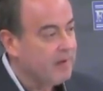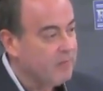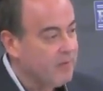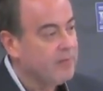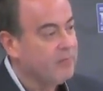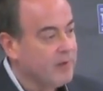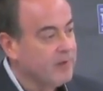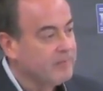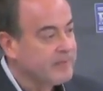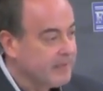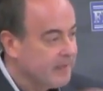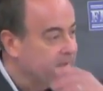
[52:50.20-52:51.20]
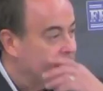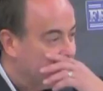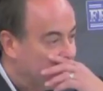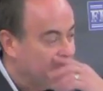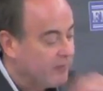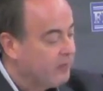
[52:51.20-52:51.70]
what I'm seeing at
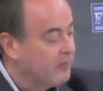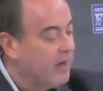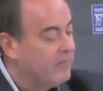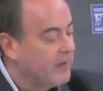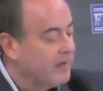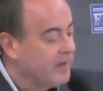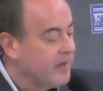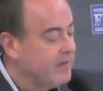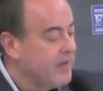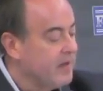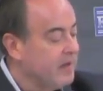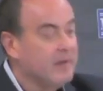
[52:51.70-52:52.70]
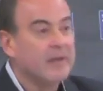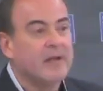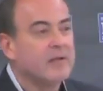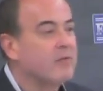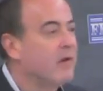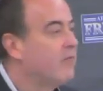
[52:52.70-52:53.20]
the federal level. And I think,
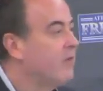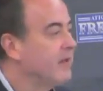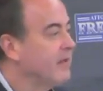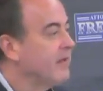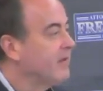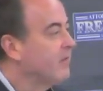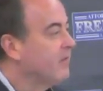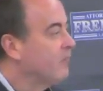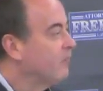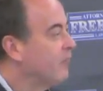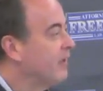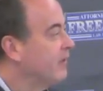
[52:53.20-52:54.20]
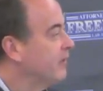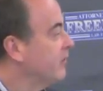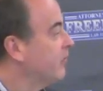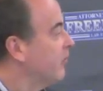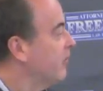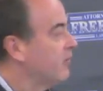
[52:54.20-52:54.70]
do we have one real
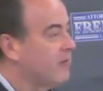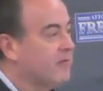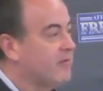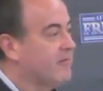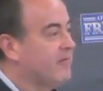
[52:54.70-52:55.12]
short